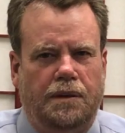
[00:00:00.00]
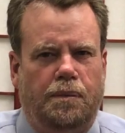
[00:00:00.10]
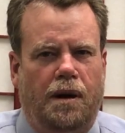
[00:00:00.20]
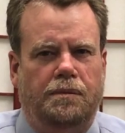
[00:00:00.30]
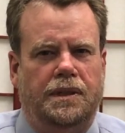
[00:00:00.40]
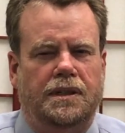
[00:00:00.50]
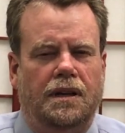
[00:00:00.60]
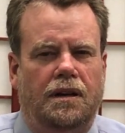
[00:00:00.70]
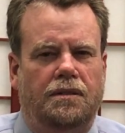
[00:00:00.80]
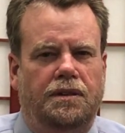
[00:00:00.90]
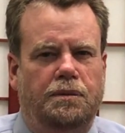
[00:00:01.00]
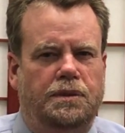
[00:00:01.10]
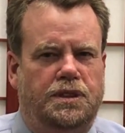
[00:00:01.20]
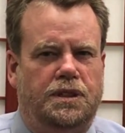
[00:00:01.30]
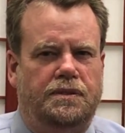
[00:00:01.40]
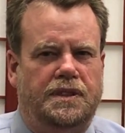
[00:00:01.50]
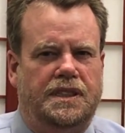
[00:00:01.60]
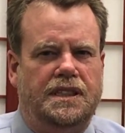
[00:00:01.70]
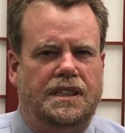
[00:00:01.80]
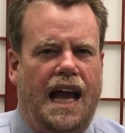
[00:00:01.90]
the Department of Human
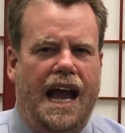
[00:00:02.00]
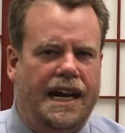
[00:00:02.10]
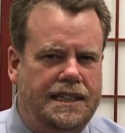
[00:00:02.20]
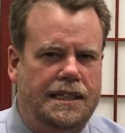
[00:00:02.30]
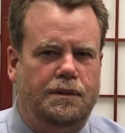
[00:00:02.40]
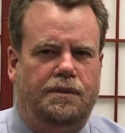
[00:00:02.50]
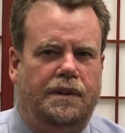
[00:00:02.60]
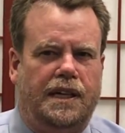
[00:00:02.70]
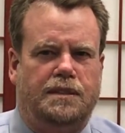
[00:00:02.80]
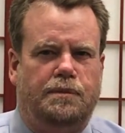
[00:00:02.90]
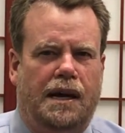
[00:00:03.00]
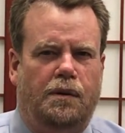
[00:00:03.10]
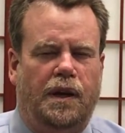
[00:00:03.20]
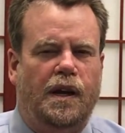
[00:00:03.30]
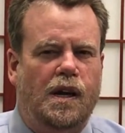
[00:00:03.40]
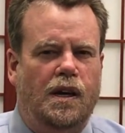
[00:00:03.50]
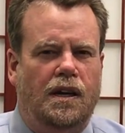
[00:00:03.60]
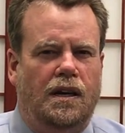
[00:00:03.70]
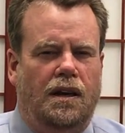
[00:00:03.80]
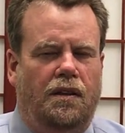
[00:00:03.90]
Services actually reflects Maui.
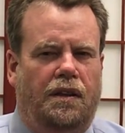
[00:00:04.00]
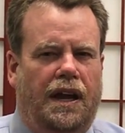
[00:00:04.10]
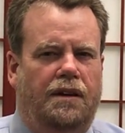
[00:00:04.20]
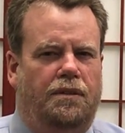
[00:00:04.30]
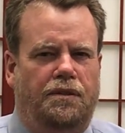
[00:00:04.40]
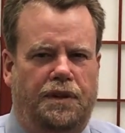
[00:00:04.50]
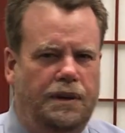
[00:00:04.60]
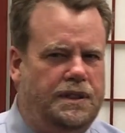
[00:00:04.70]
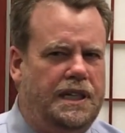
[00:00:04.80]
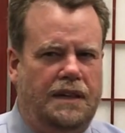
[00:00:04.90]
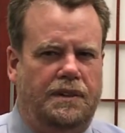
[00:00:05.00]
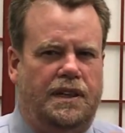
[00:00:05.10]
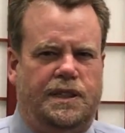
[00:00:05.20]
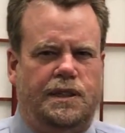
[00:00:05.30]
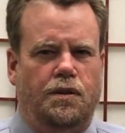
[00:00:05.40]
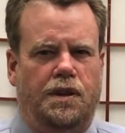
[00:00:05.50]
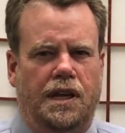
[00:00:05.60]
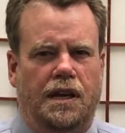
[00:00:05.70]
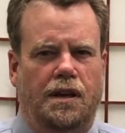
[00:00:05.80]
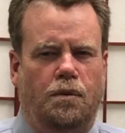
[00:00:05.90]
They've refused to give us
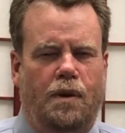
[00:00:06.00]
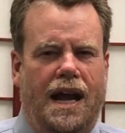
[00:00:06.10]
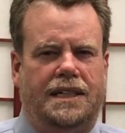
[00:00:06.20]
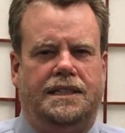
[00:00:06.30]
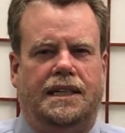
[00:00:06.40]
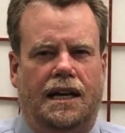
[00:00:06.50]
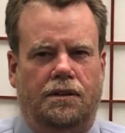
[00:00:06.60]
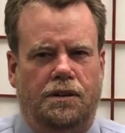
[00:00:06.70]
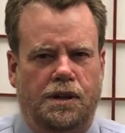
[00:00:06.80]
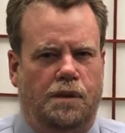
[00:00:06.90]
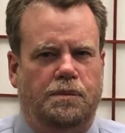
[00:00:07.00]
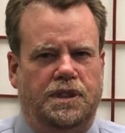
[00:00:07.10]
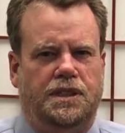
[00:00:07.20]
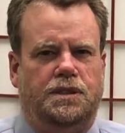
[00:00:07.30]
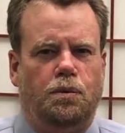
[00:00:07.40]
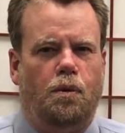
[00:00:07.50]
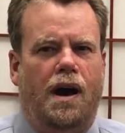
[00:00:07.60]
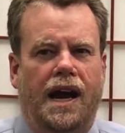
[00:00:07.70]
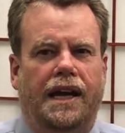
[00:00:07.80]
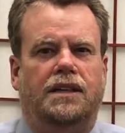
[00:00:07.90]
the rationale or numbers as to
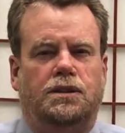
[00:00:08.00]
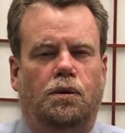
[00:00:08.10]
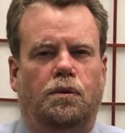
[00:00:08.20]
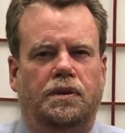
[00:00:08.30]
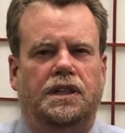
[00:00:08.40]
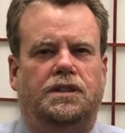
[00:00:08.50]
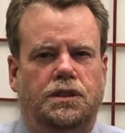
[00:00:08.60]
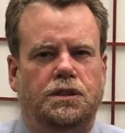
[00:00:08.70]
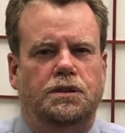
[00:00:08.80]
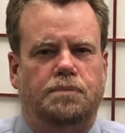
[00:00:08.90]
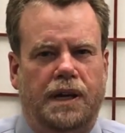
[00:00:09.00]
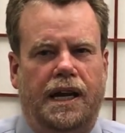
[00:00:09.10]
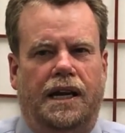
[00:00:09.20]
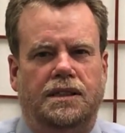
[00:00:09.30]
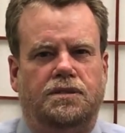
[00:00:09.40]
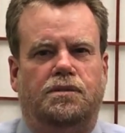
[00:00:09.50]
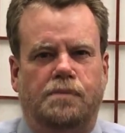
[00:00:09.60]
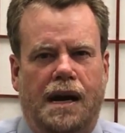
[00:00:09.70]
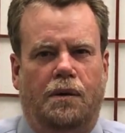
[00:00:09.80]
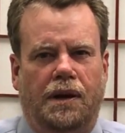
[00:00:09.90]
why it's only 2 plans for
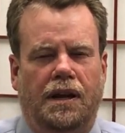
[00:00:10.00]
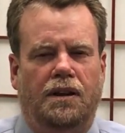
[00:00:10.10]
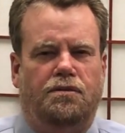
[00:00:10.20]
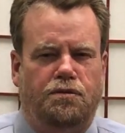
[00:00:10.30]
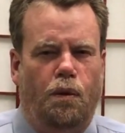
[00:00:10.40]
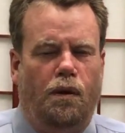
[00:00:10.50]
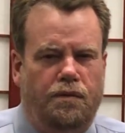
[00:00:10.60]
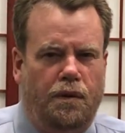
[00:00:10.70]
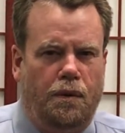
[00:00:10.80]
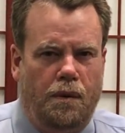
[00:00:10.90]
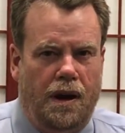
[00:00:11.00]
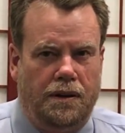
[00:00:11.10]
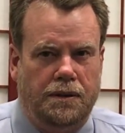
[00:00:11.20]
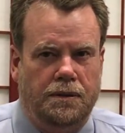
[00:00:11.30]
Maui and 4 for Oahu.